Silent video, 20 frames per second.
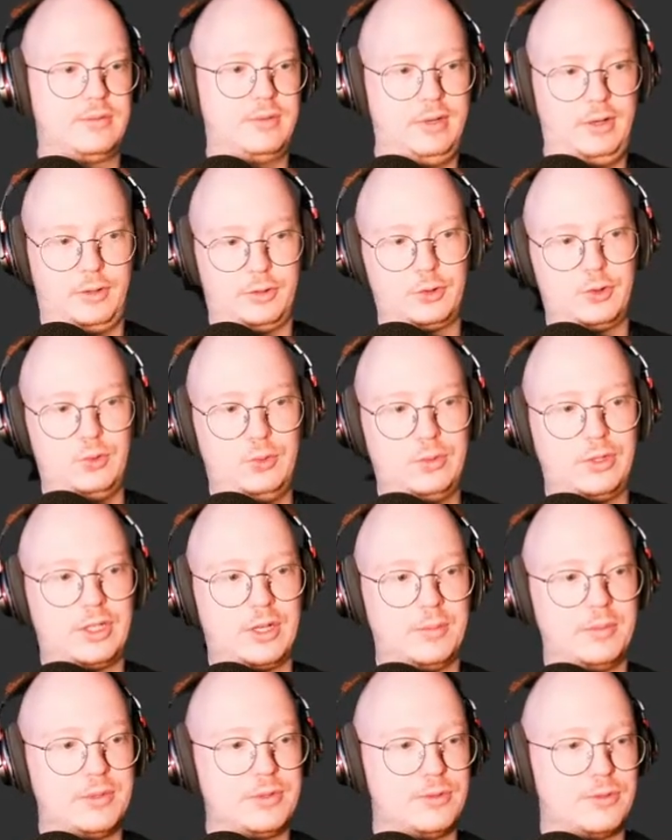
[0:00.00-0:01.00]
not cool
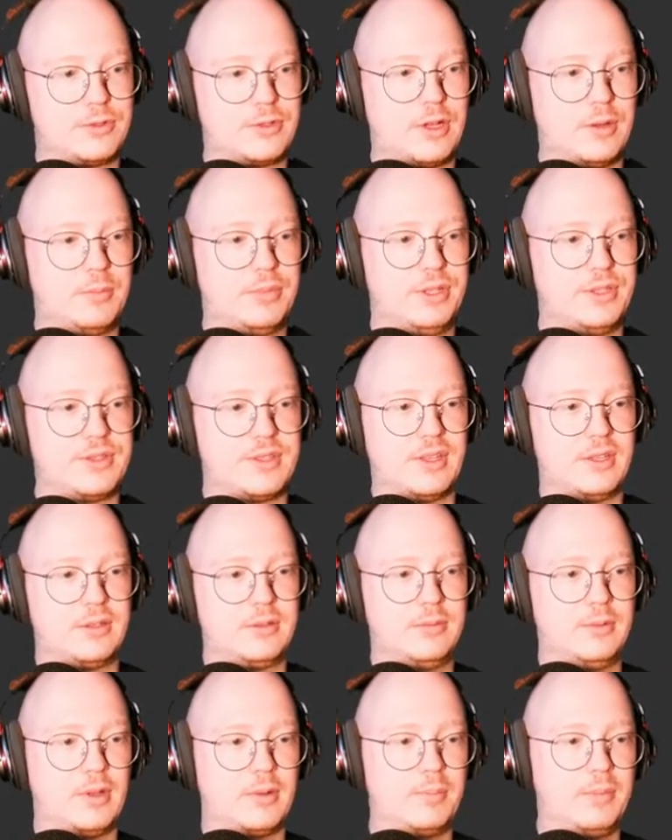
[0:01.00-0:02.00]
companies, just companies that
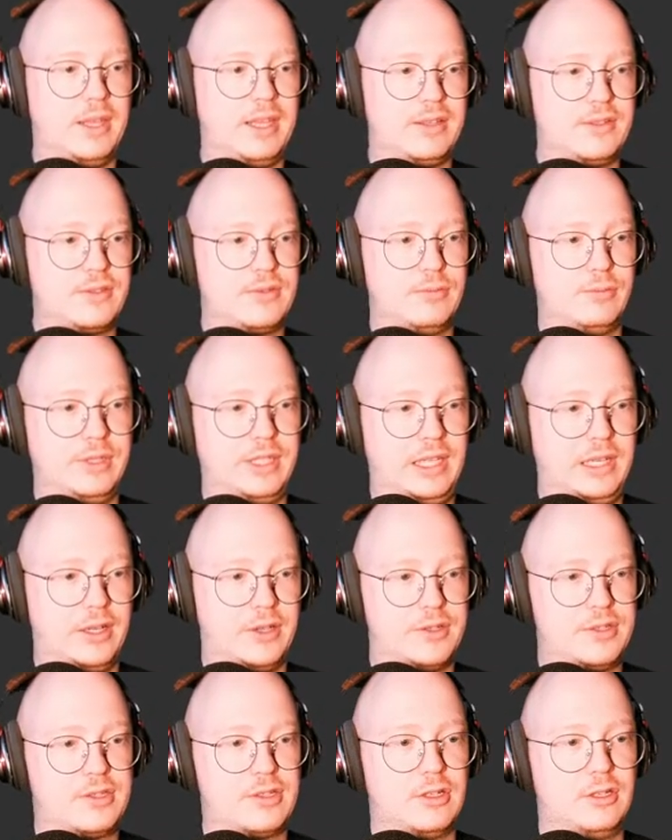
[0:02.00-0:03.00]
that makes really
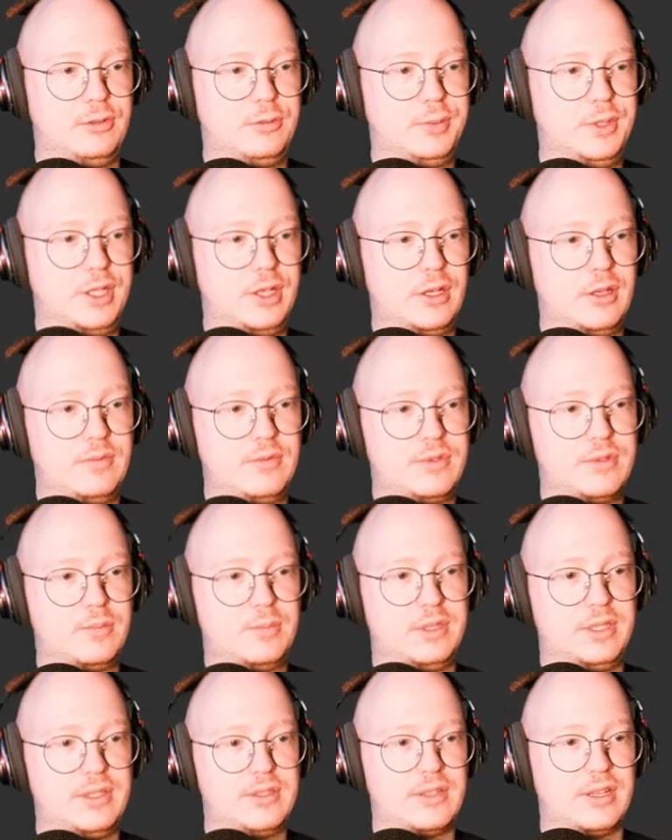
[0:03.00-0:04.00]
nice sculpting gloves,
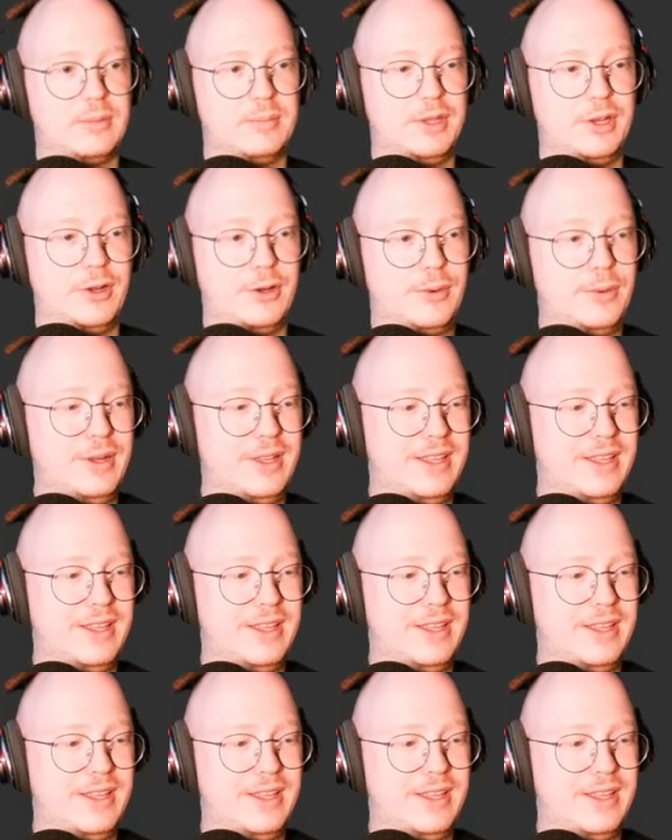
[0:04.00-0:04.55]
please let me know